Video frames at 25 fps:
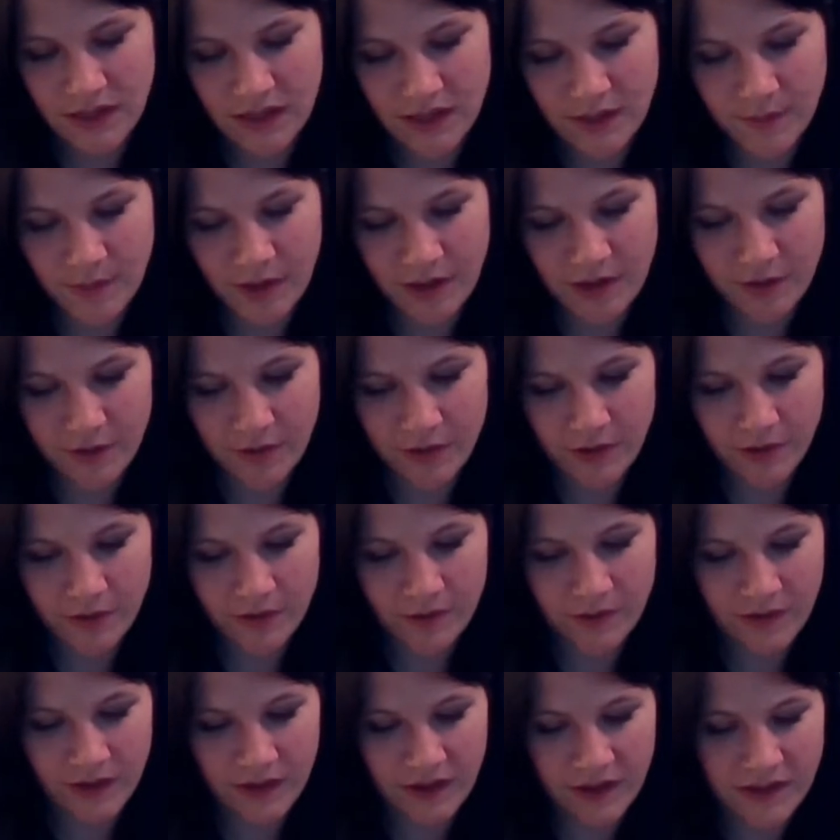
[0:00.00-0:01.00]
Um, I don't
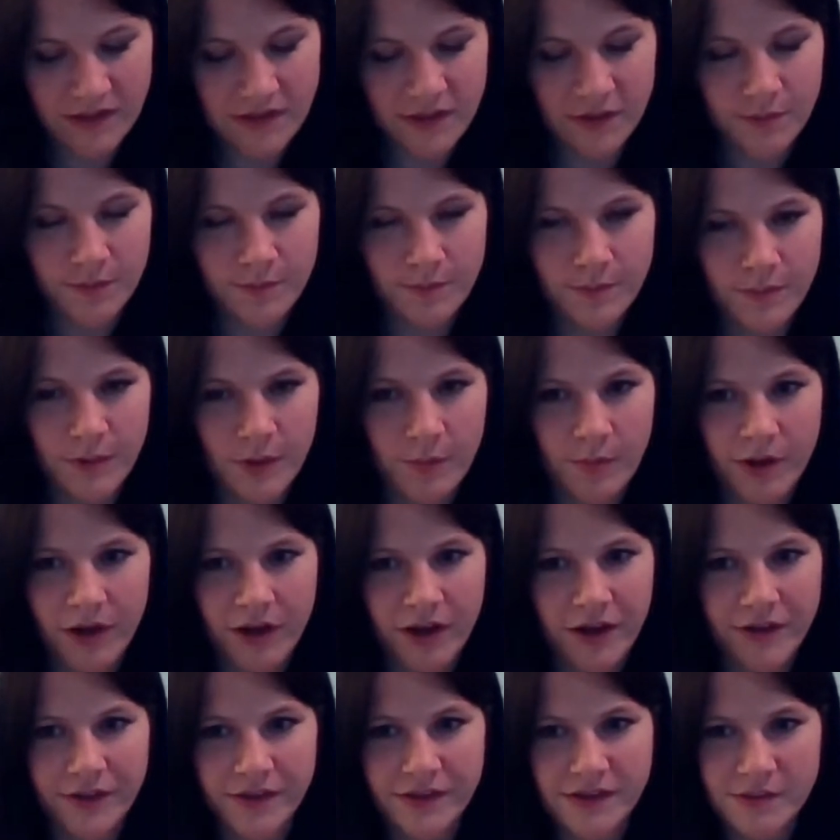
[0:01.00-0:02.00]
know. I'll do a
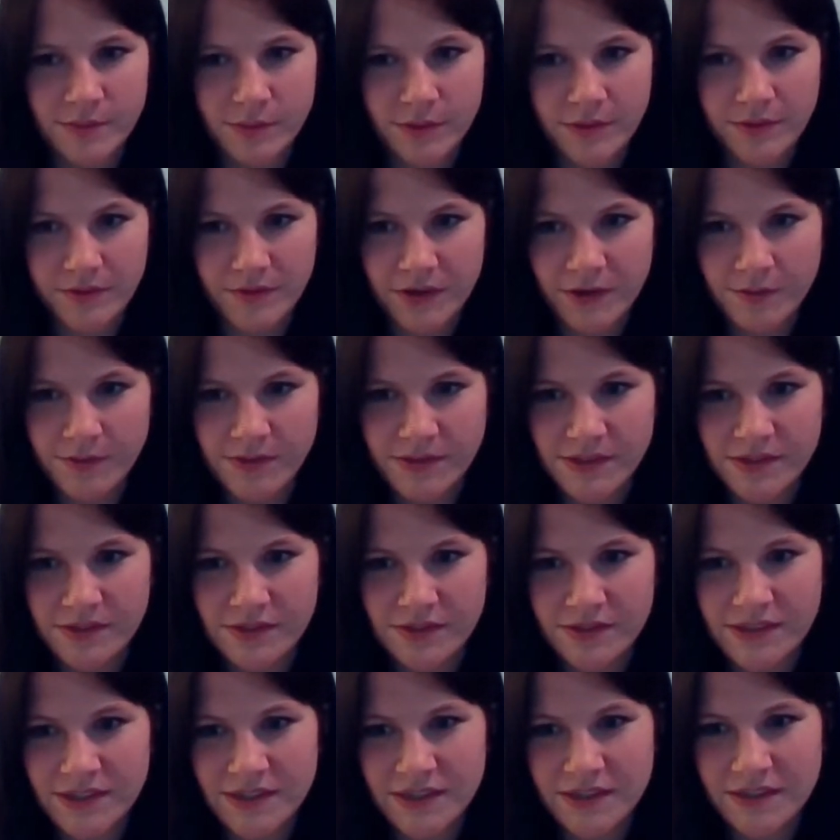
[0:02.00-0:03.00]
buck on this one if anyone's
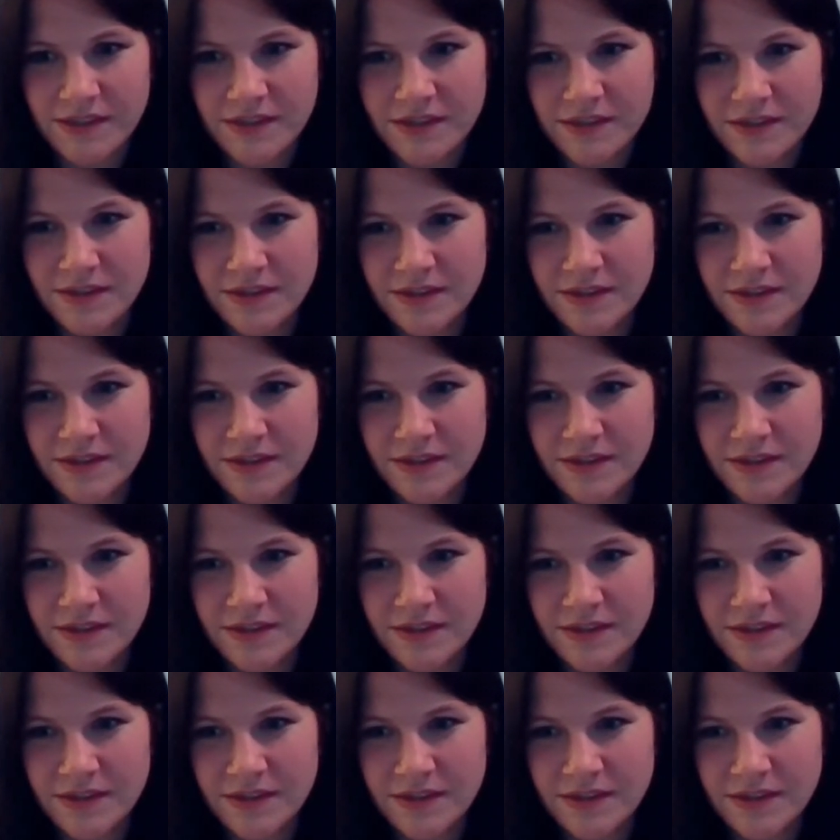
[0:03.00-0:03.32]
interested.